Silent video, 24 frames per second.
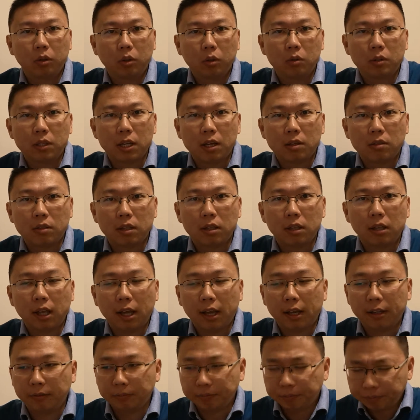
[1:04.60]

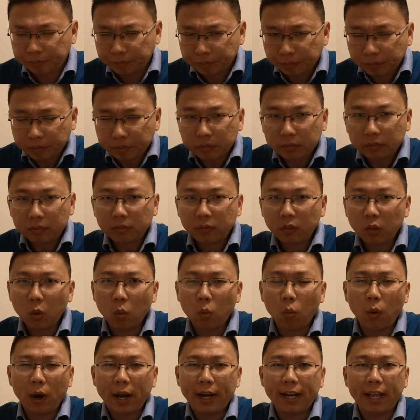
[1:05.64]
2010
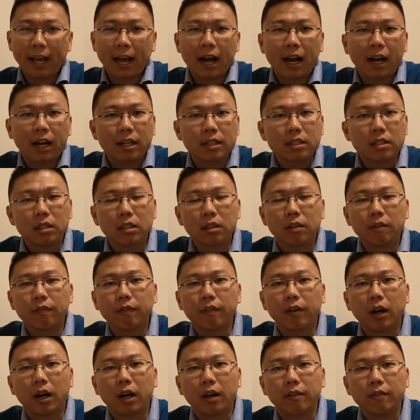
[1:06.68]
when
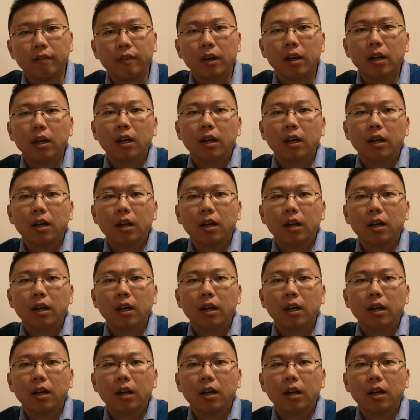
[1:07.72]
IR35